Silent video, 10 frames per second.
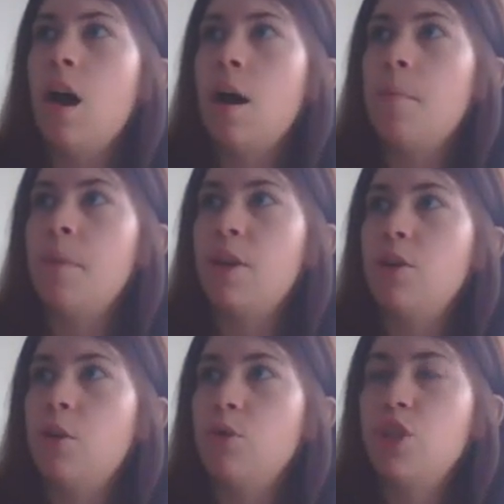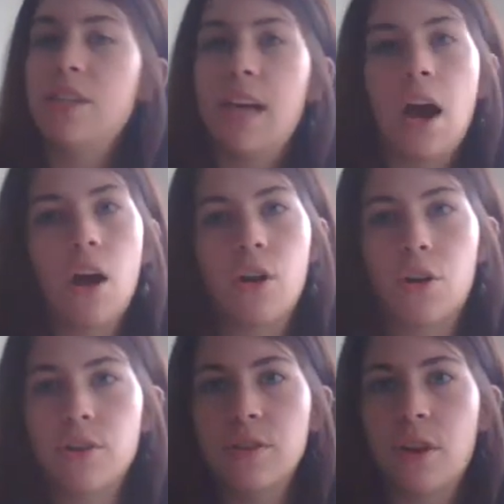um, and you know, she's got all
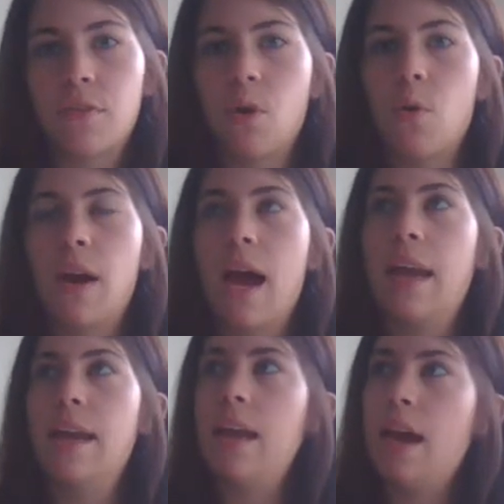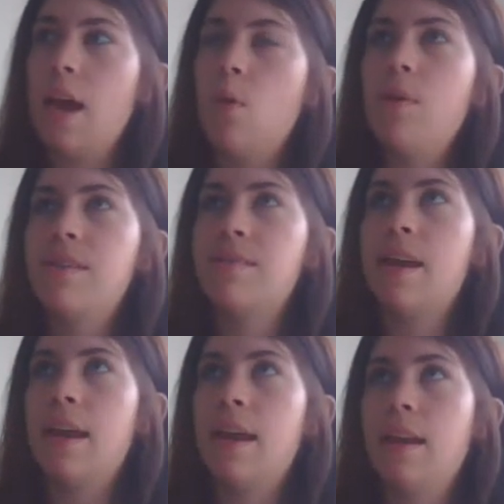her stuff going on. And I always
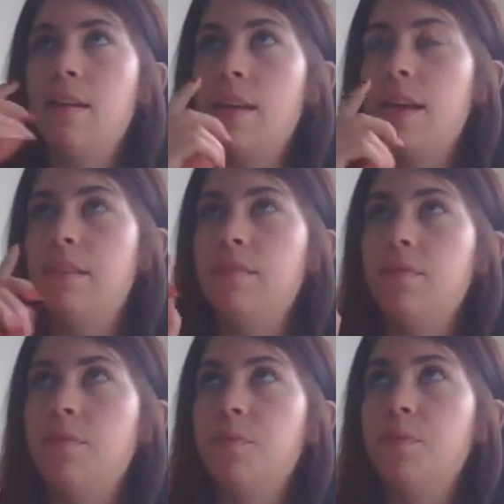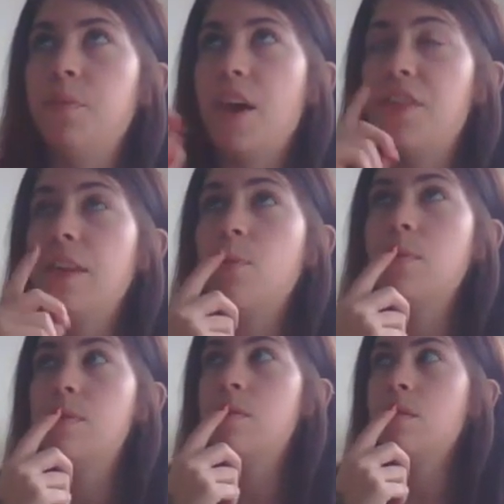said, and, and I think it
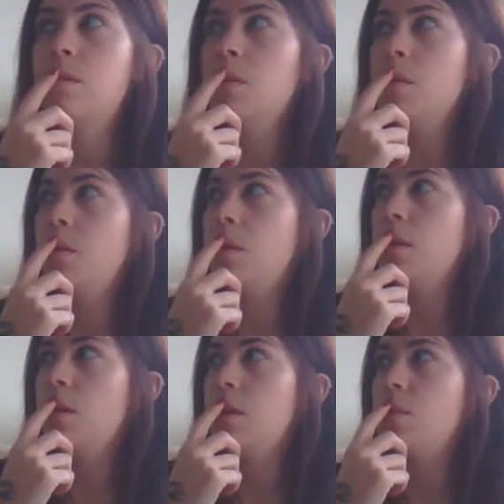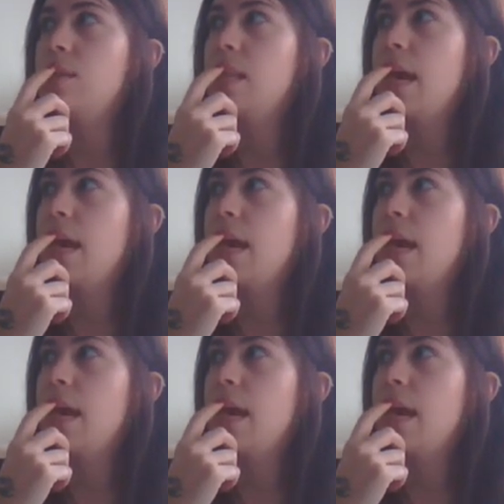was, it